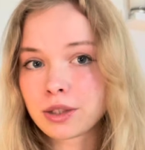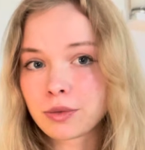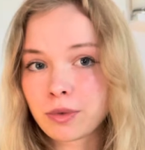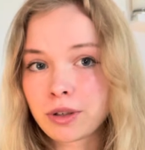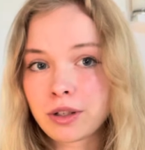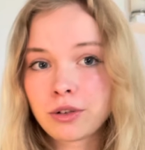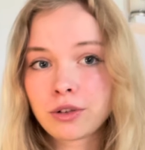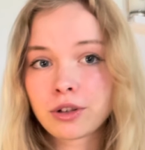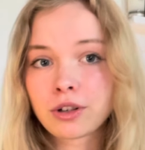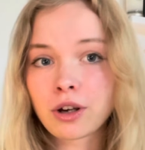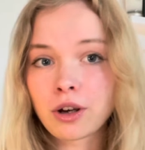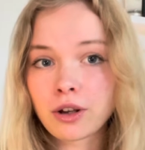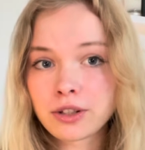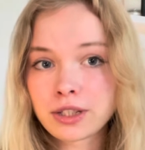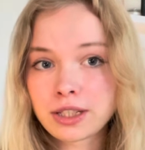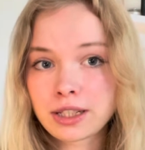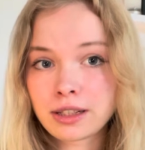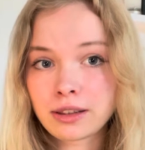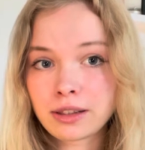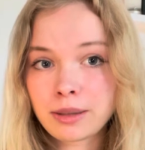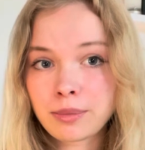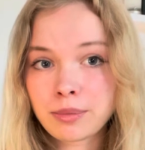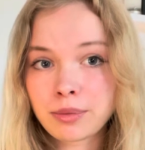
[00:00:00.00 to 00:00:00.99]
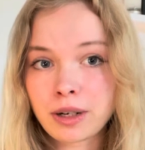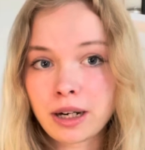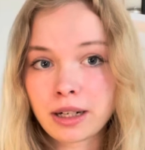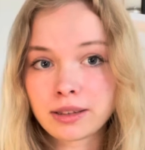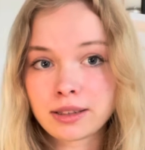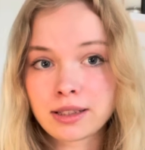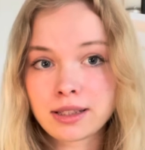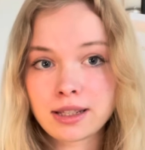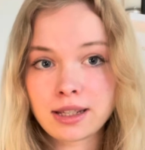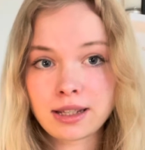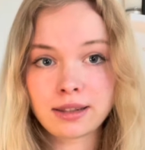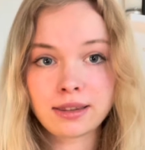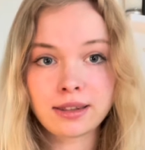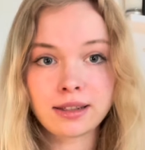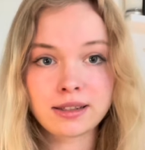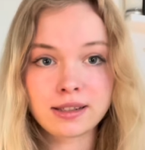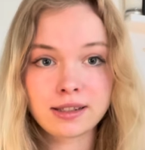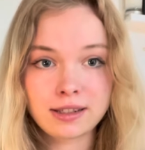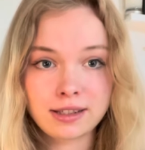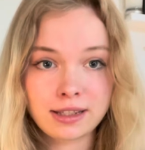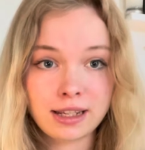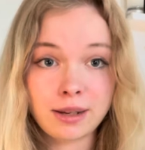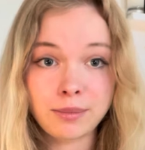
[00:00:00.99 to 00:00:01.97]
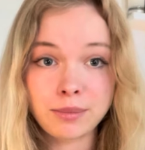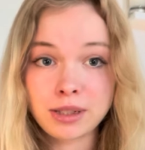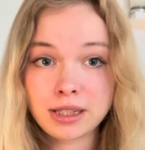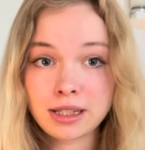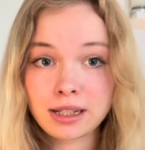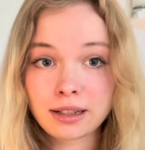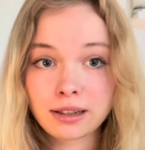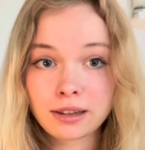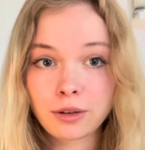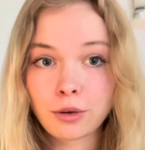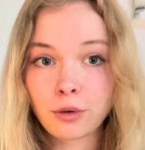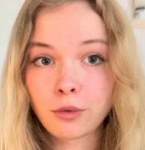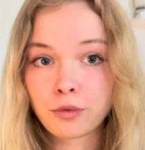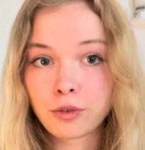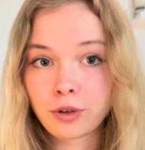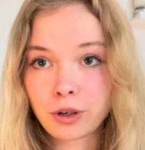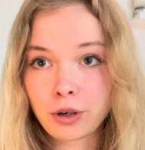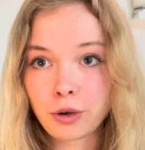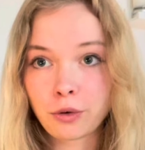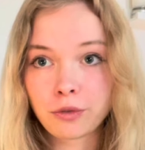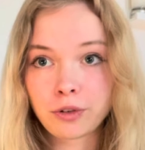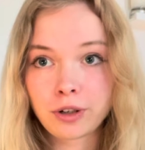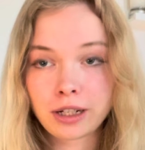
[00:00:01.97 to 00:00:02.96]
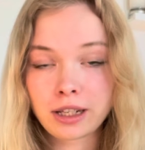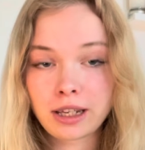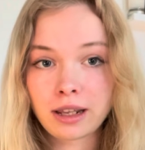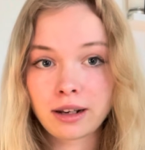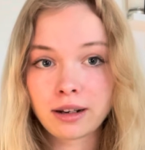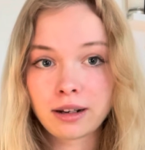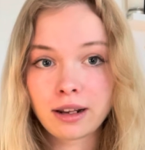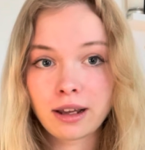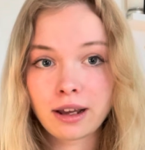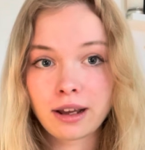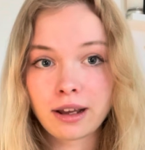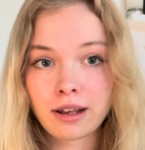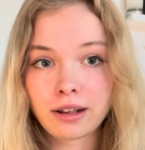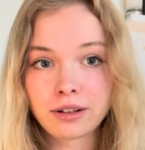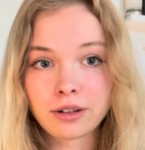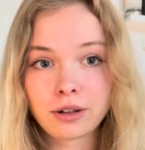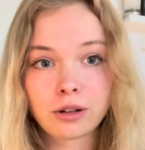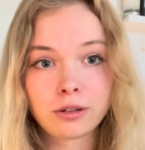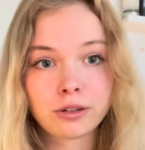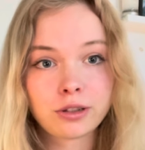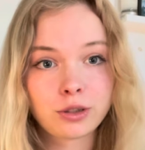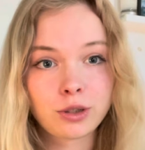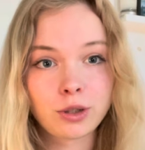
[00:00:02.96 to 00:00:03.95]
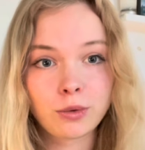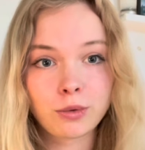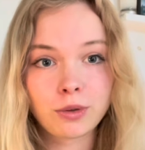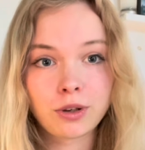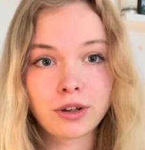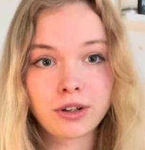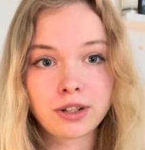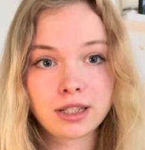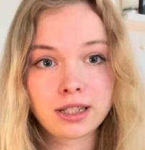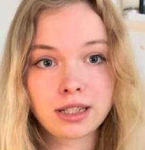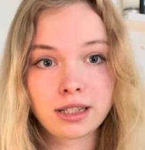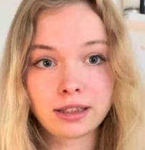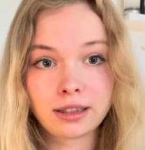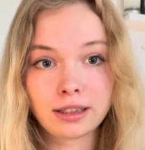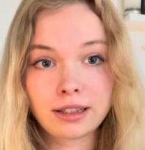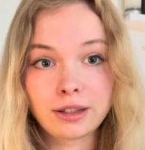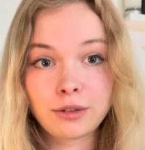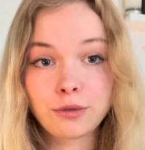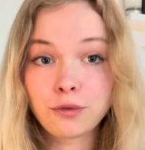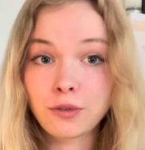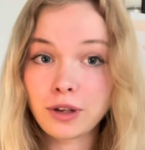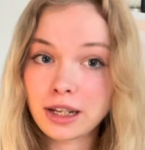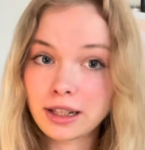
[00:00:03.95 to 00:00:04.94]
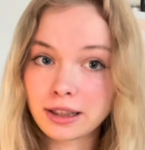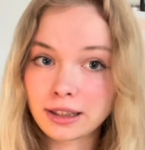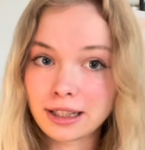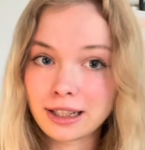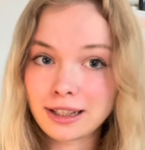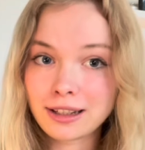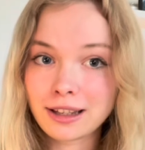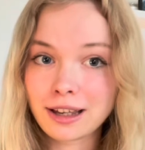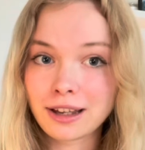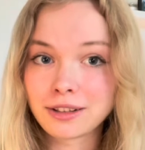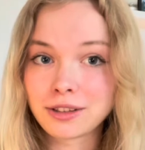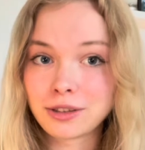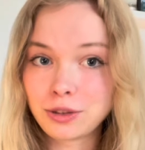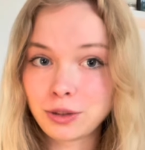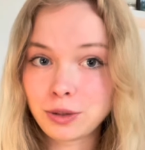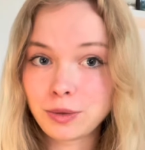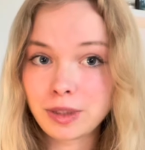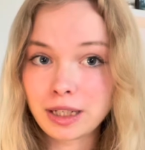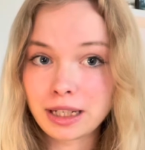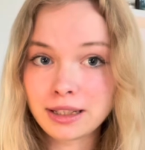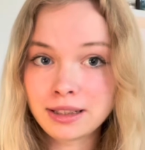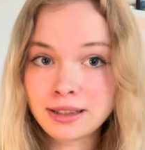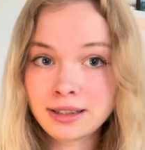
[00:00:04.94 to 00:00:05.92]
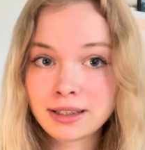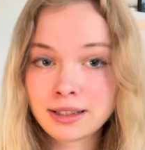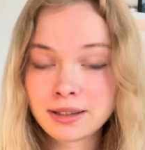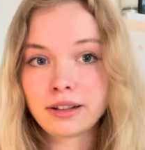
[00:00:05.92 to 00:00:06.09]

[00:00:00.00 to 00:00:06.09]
When you're constantly practicing this same skill over and over again and also constantly failing at doing it,